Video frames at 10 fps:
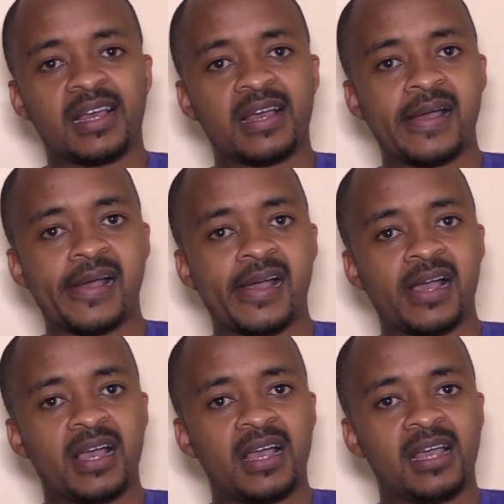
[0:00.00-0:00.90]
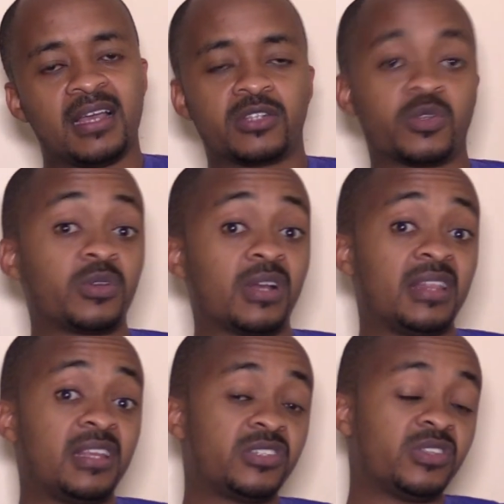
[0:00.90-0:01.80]

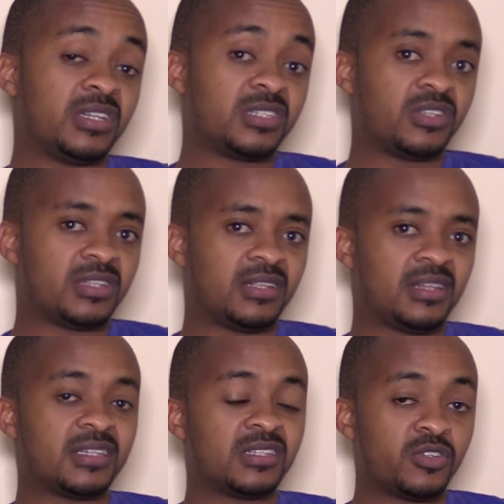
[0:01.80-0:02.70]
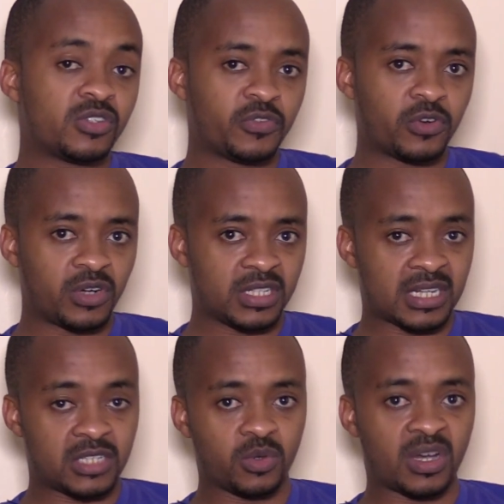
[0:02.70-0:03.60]
This is useful knowledge
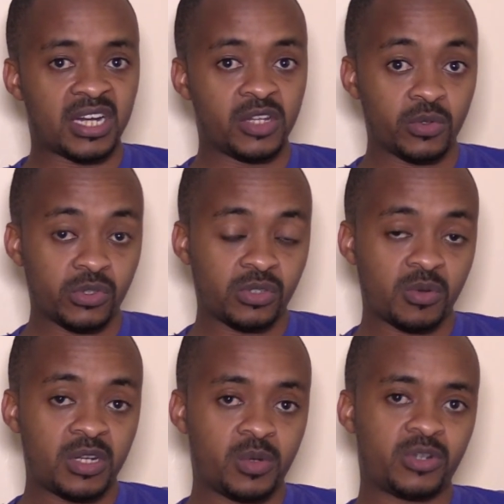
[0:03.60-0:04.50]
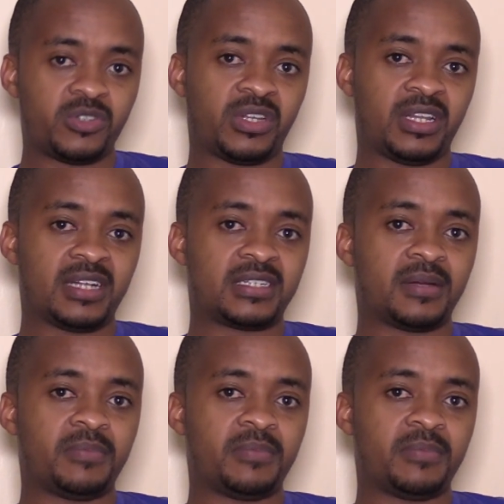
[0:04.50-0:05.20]
that you can use when you want to create